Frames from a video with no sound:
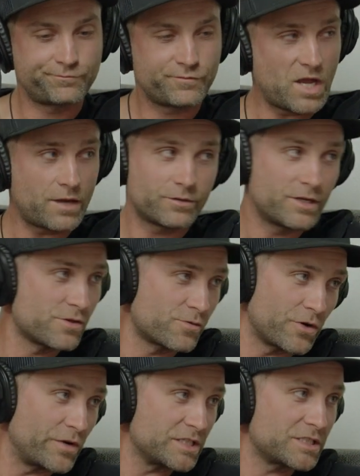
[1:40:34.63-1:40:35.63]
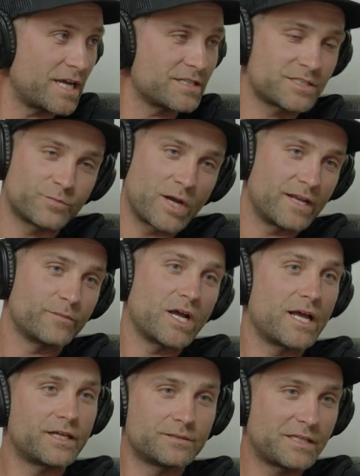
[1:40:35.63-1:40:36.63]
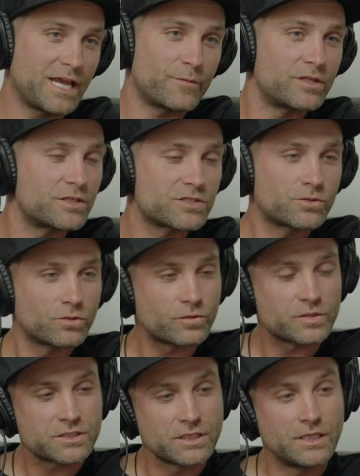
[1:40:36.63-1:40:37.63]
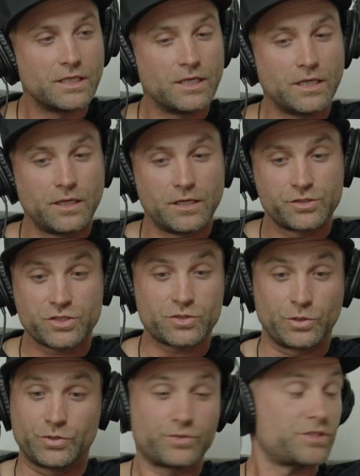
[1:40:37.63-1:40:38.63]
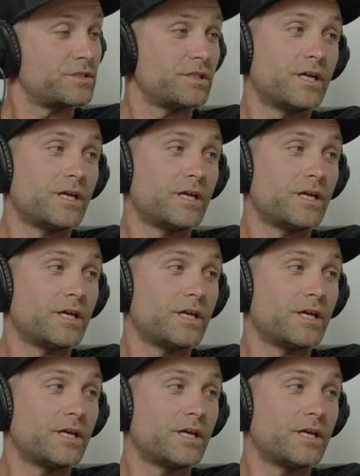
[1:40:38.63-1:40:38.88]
not any of the road race guys, some random guy that came into the school was just loose.